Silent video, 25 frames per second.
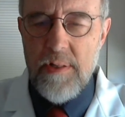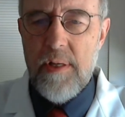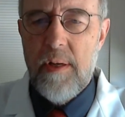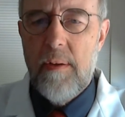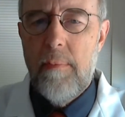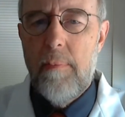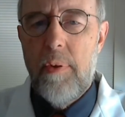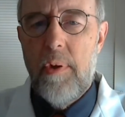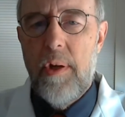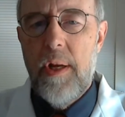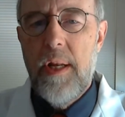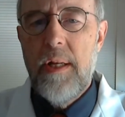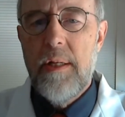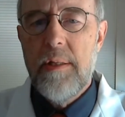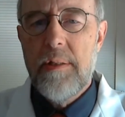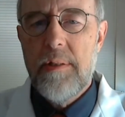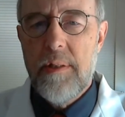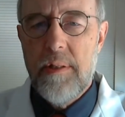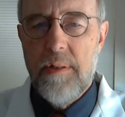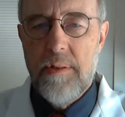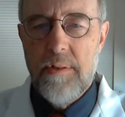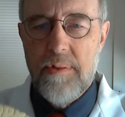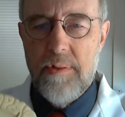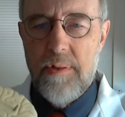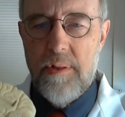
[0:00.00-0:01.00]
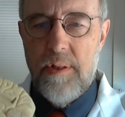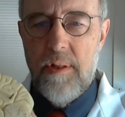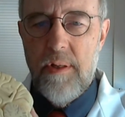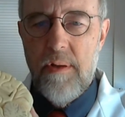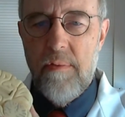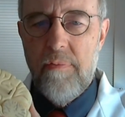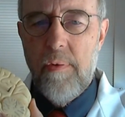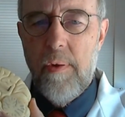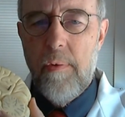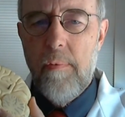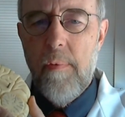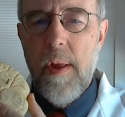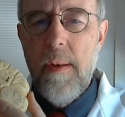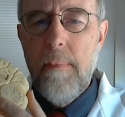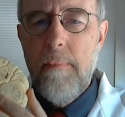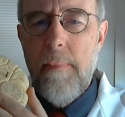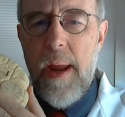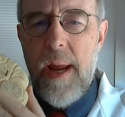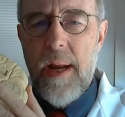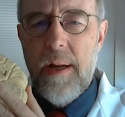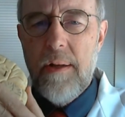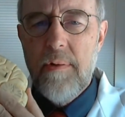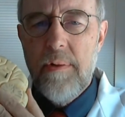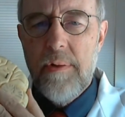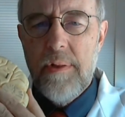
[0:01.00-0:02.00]
as our brain is concerned, if we went
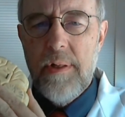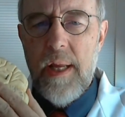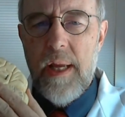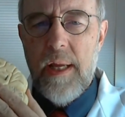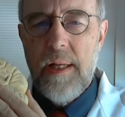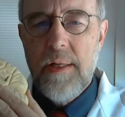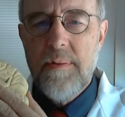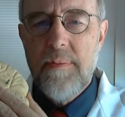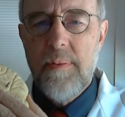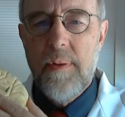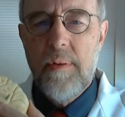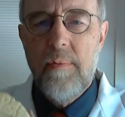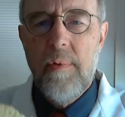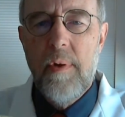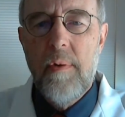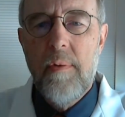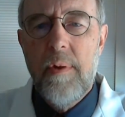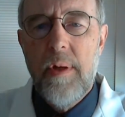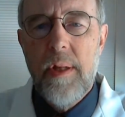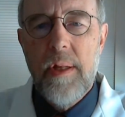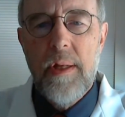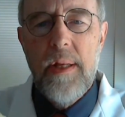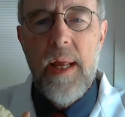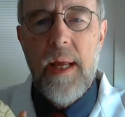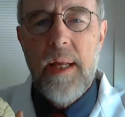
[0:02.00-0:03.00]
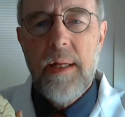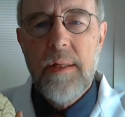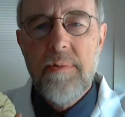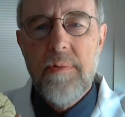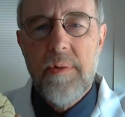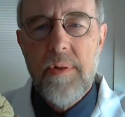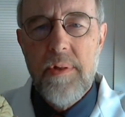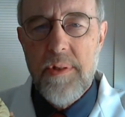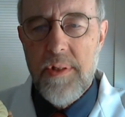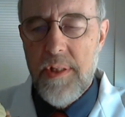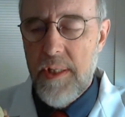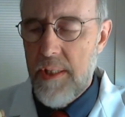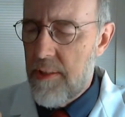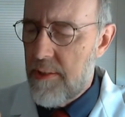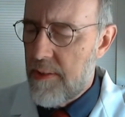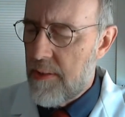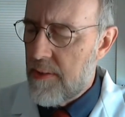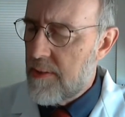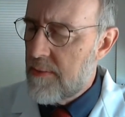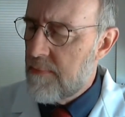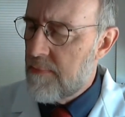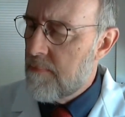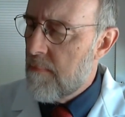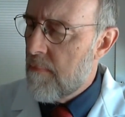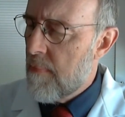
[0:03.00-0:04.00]
back to attachment, we were attached with
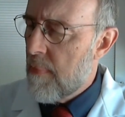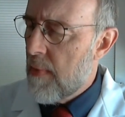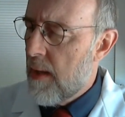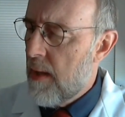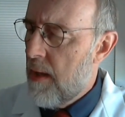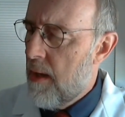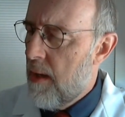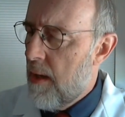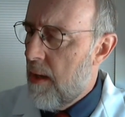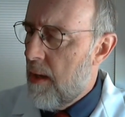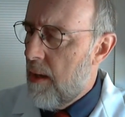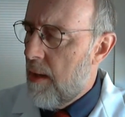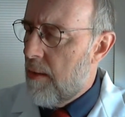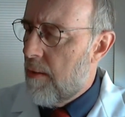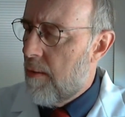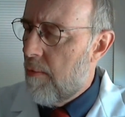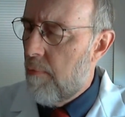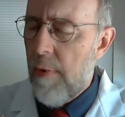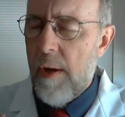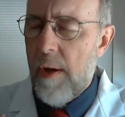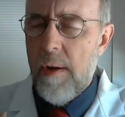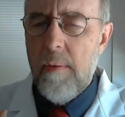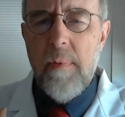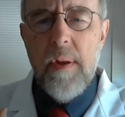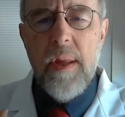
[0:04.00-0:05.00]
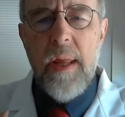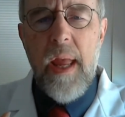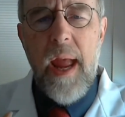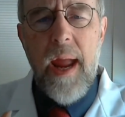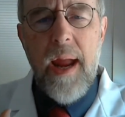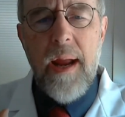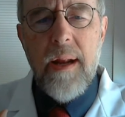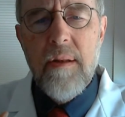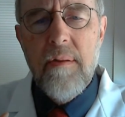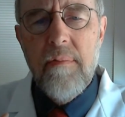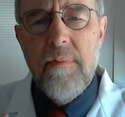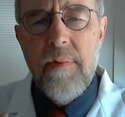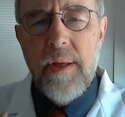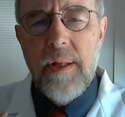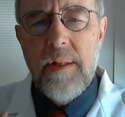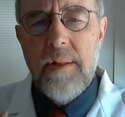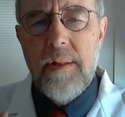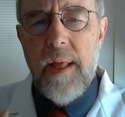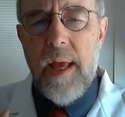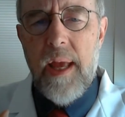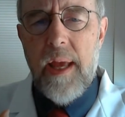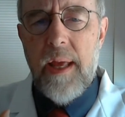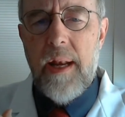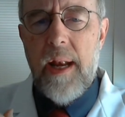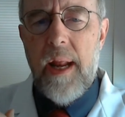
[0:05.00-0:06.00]
Jesus. The way we activate
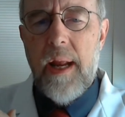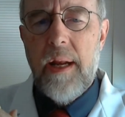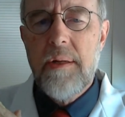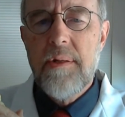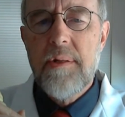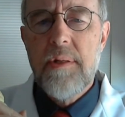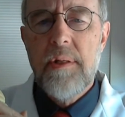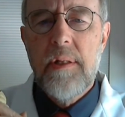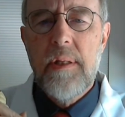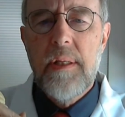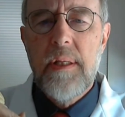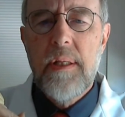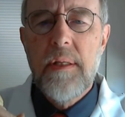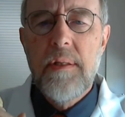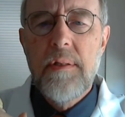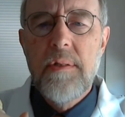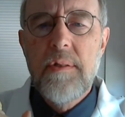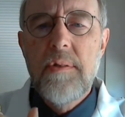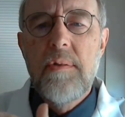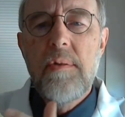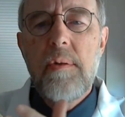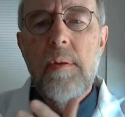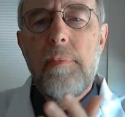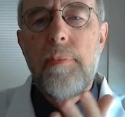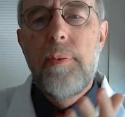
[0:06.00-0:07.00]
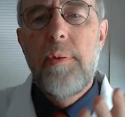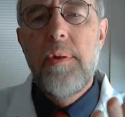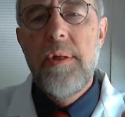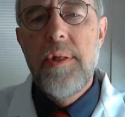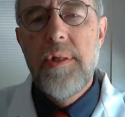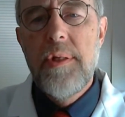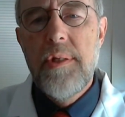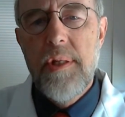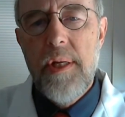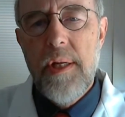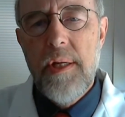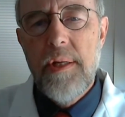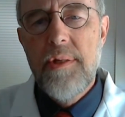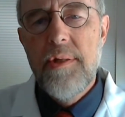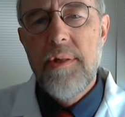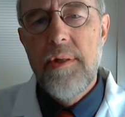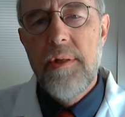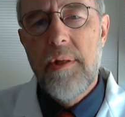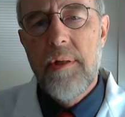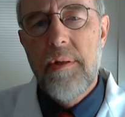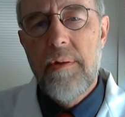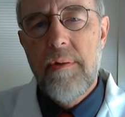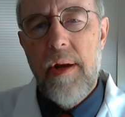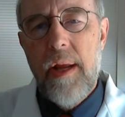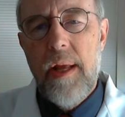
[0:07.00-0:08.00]
that actually is through appreciation
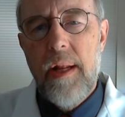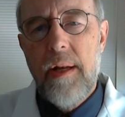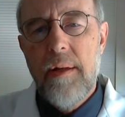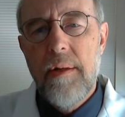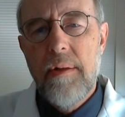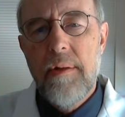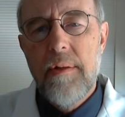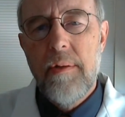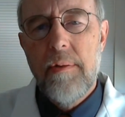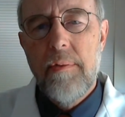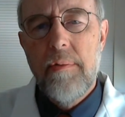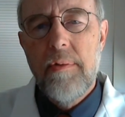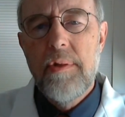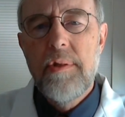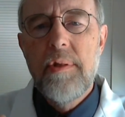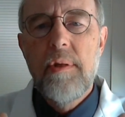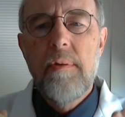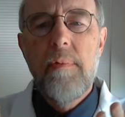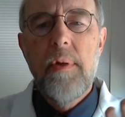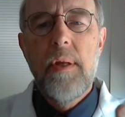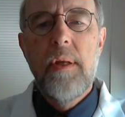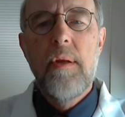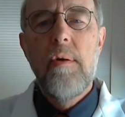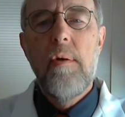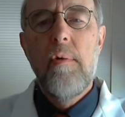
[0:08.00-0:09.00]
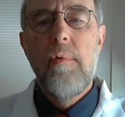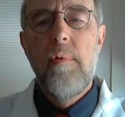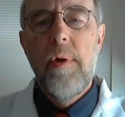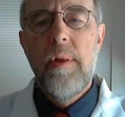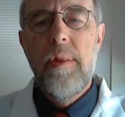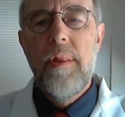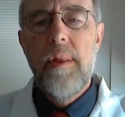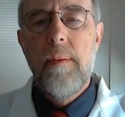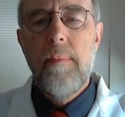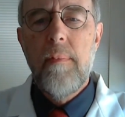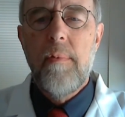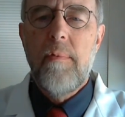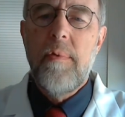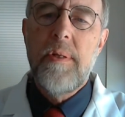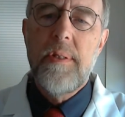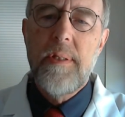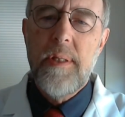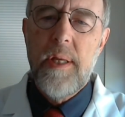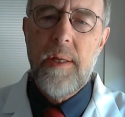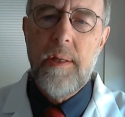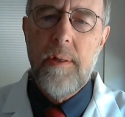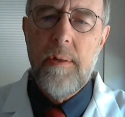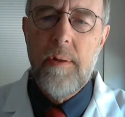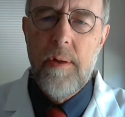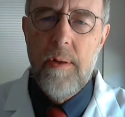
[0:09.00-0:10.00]
or gratitude. So we go with him and we
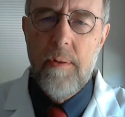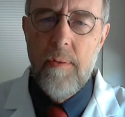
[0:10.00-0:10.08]
say,